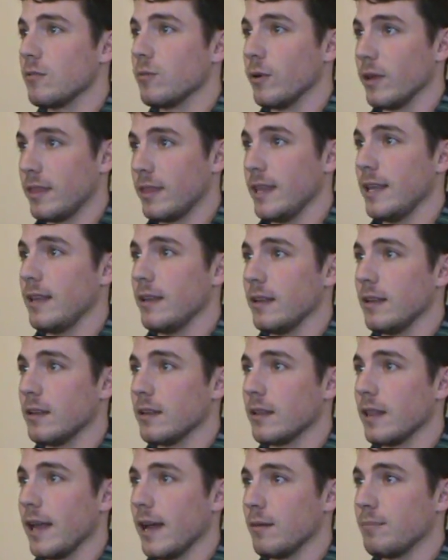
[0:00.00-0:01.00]

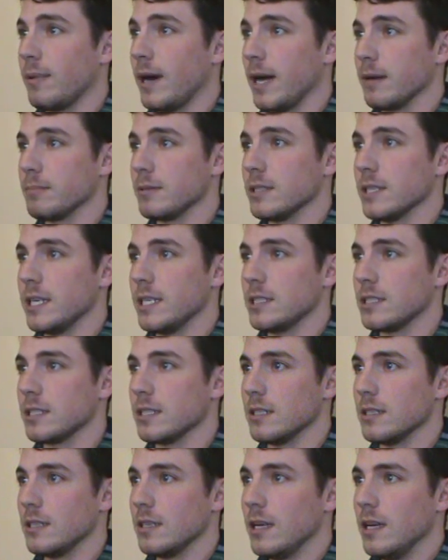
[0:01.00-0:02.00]
within that
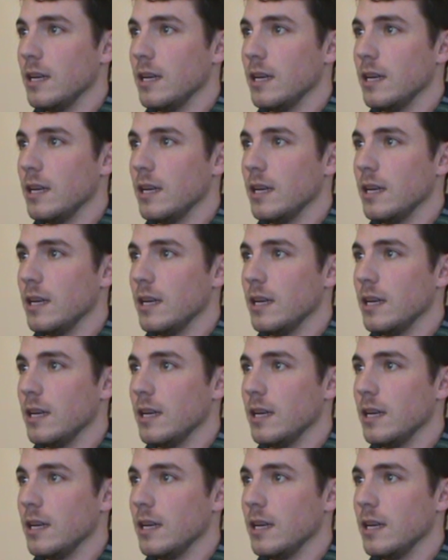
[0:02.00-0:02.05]
population.